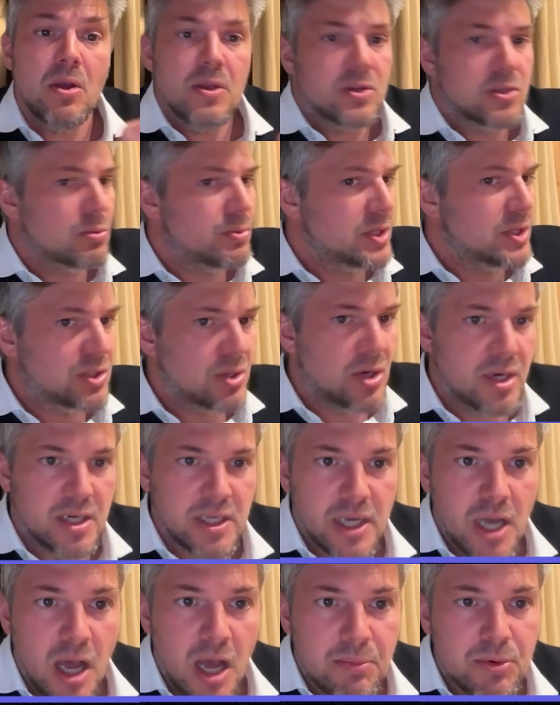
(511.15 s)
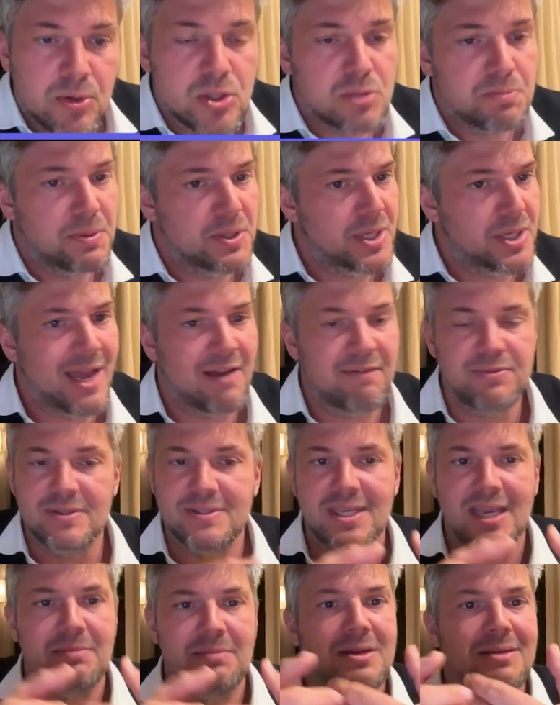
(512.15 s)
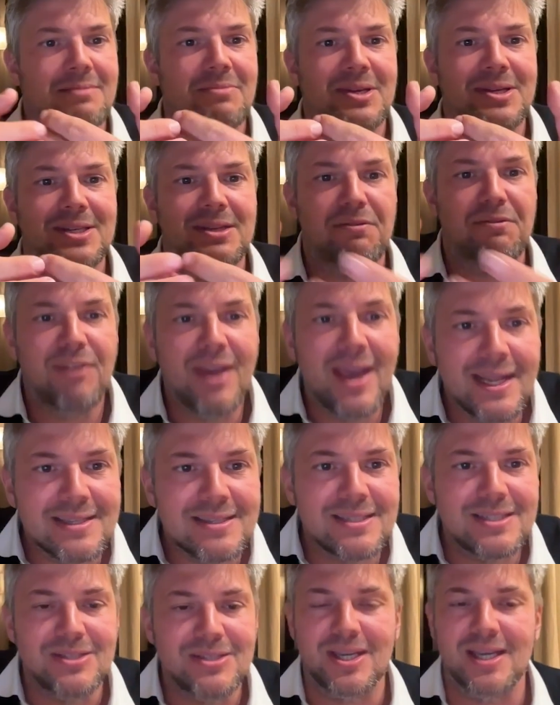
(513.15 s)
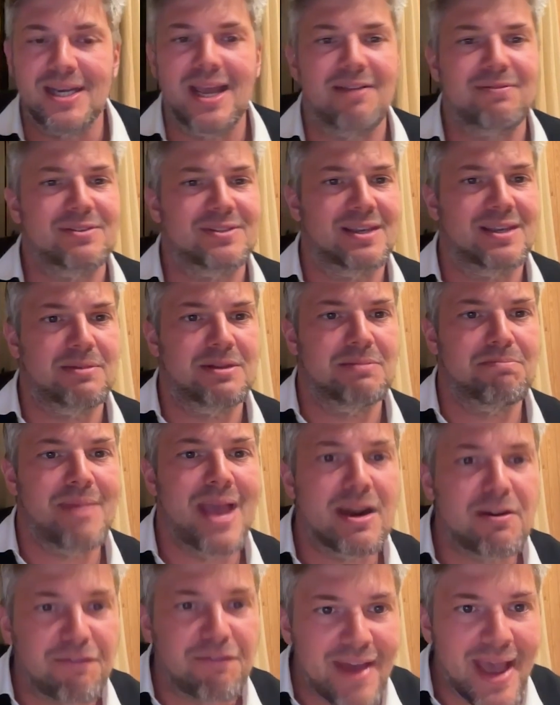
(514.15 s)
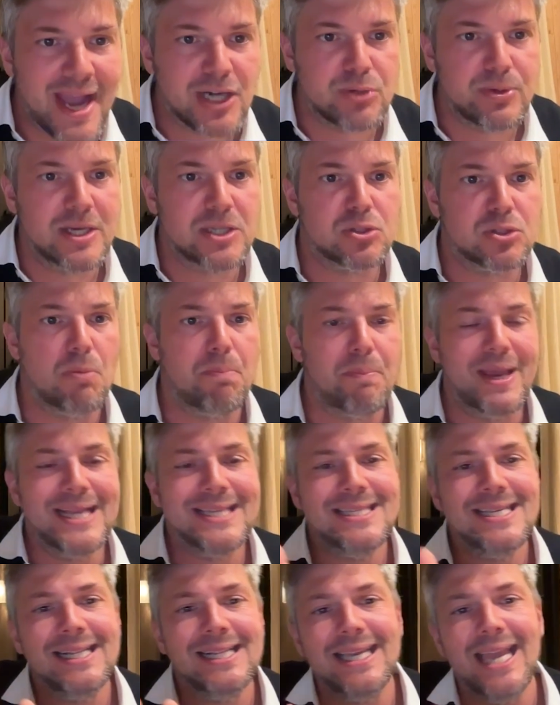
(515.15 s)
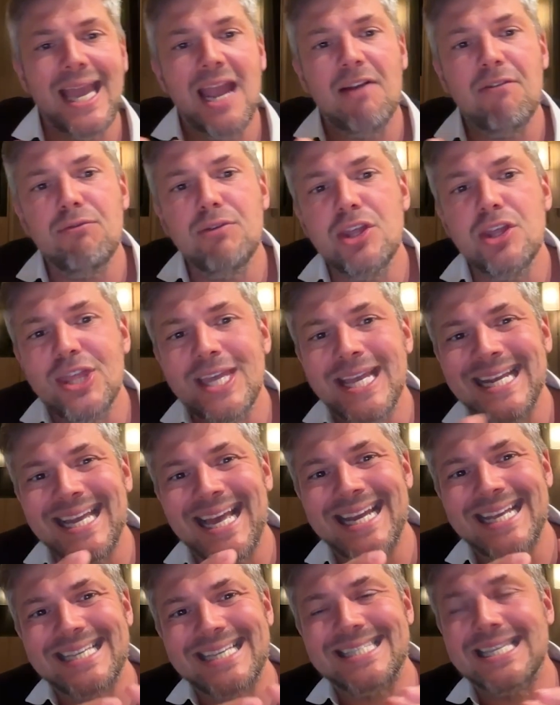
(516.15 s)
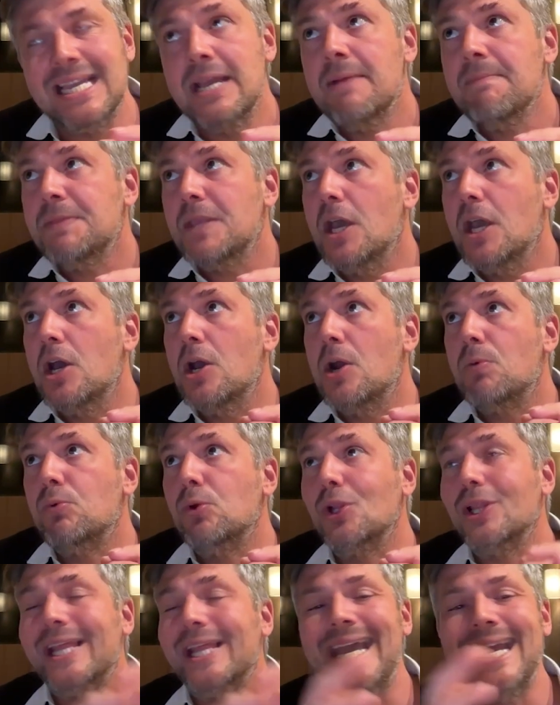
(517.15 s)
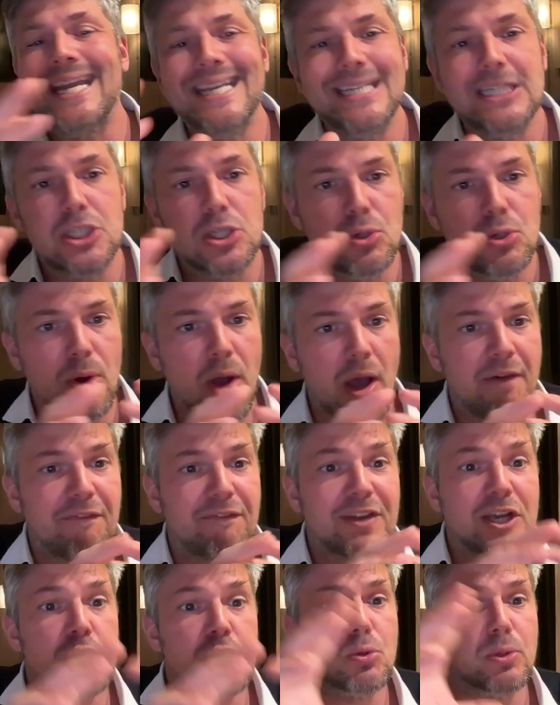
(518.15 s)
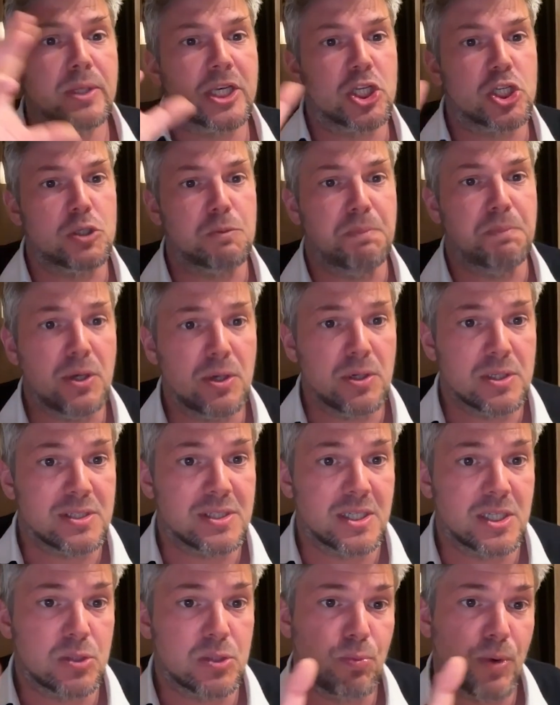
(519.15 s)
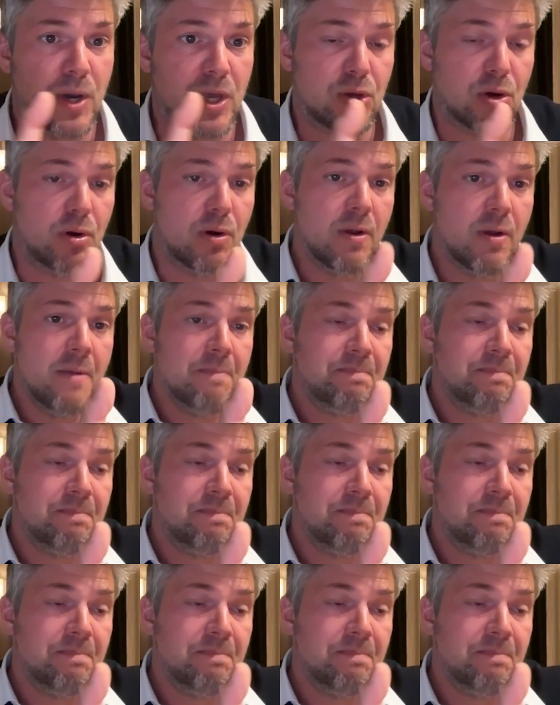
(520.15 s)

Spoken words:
So we started in commerce, but you have the same in defense, you can have the same in manufacturing. So basically everything that is related to a visual experiences, whether